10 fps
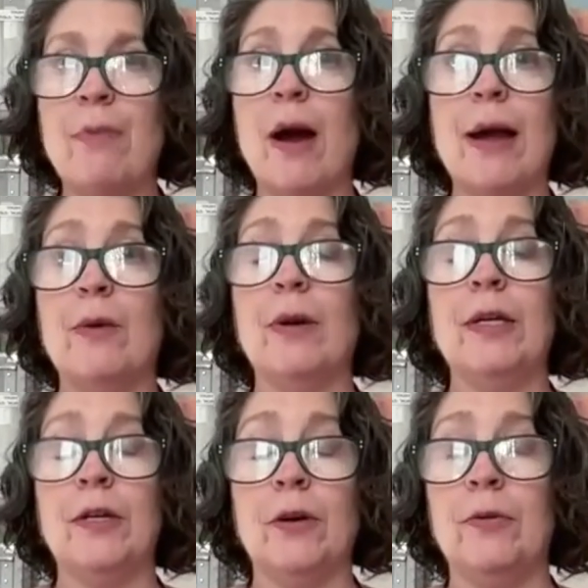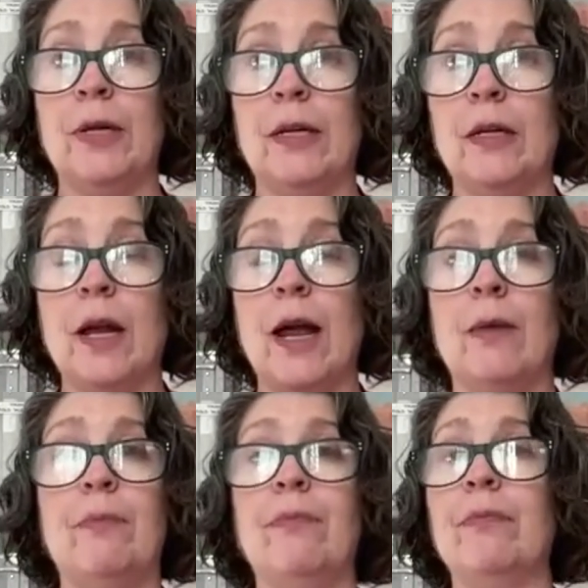buying what you don't need
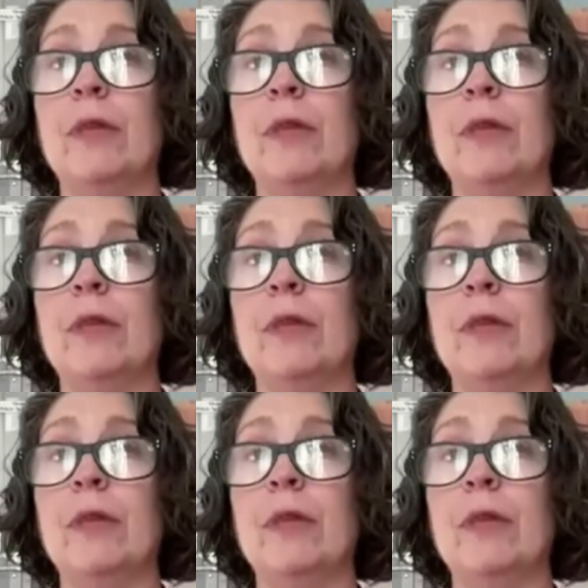and